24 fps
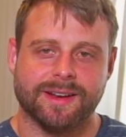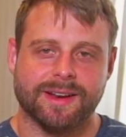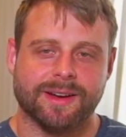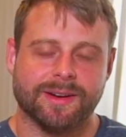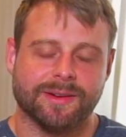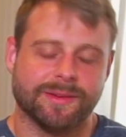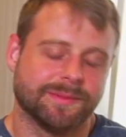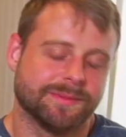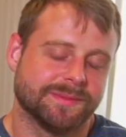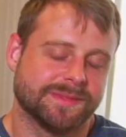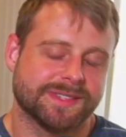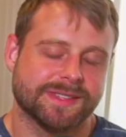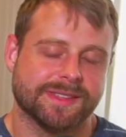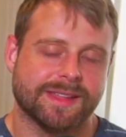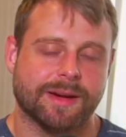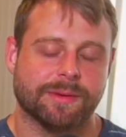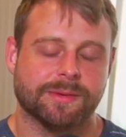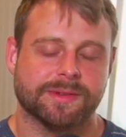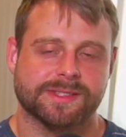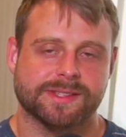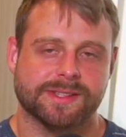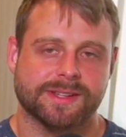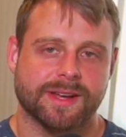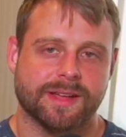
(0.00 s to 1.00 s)
know, so that
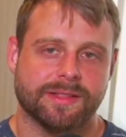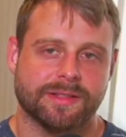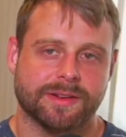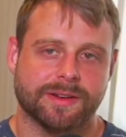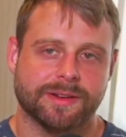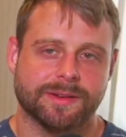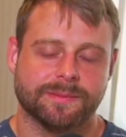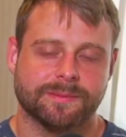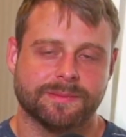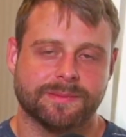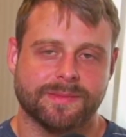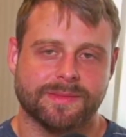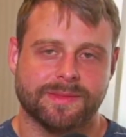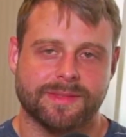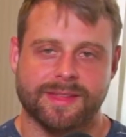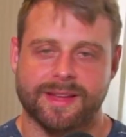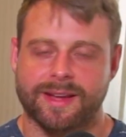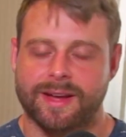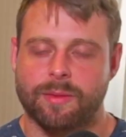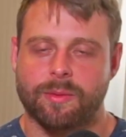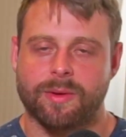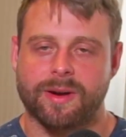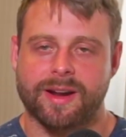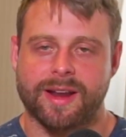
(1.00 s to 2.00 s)
was another
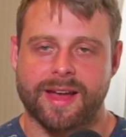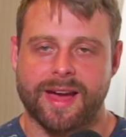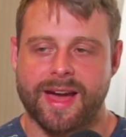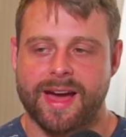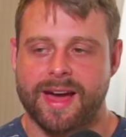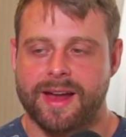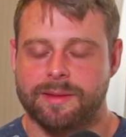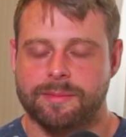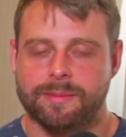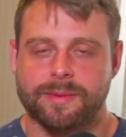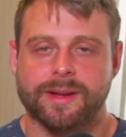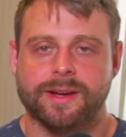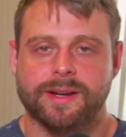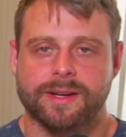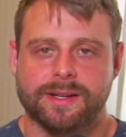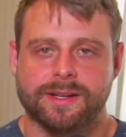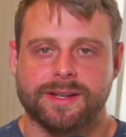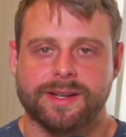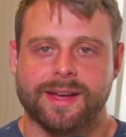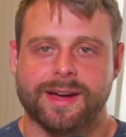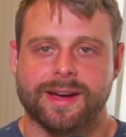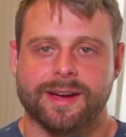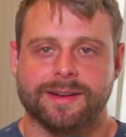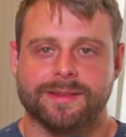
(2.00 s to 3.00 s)
thing I wanted to add, but
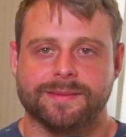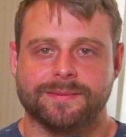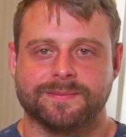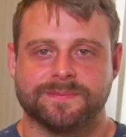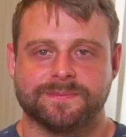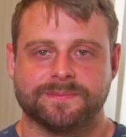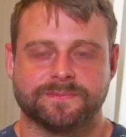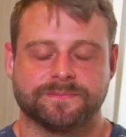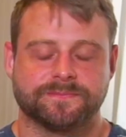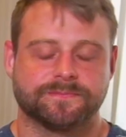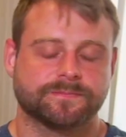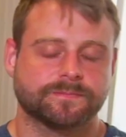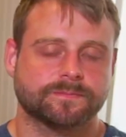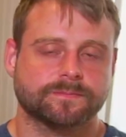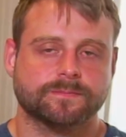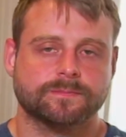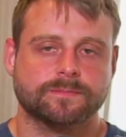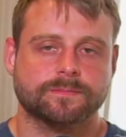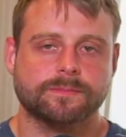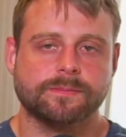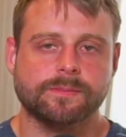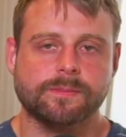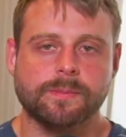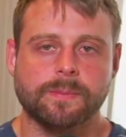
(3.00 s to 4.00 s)
no, so
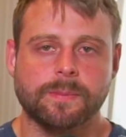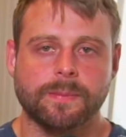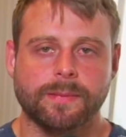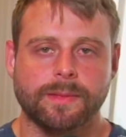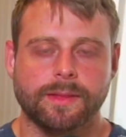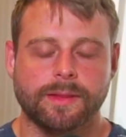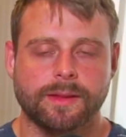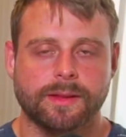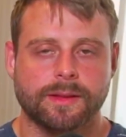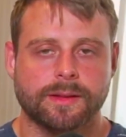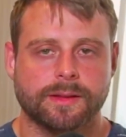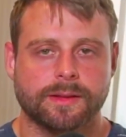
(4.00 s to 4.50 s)
actually I don't have it